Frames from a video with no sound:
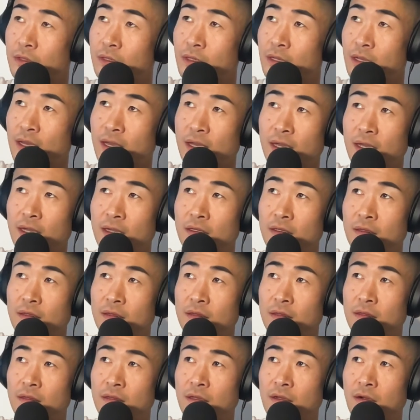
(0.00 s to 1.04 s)
and
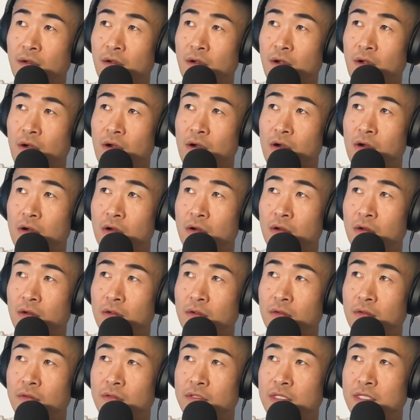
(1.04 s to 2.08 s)
there are
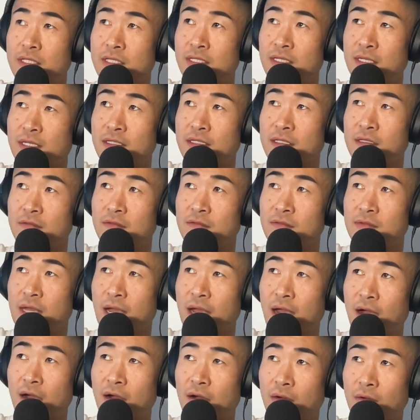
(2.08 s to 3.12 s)
seeds of
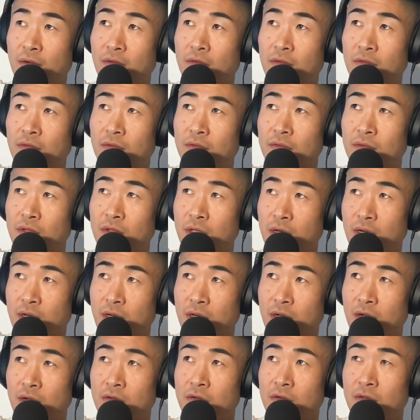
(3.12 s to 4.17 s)
doubt,
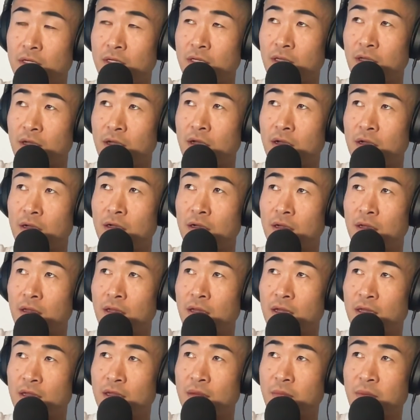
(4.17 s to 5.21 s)

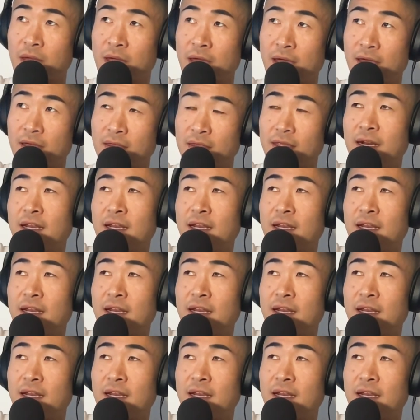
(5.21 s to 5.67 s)
along the path.